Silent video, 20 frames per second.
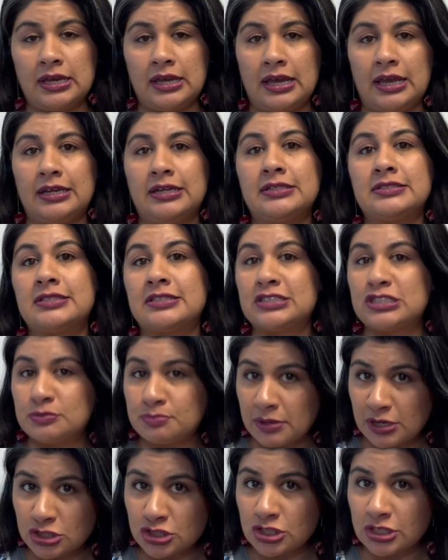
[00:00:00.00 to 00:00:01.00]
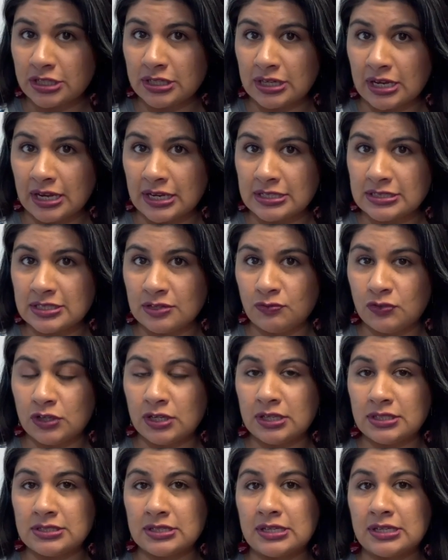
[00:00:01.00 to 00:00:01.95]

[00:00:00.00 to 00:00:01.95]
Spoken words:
and it's especially nice if you get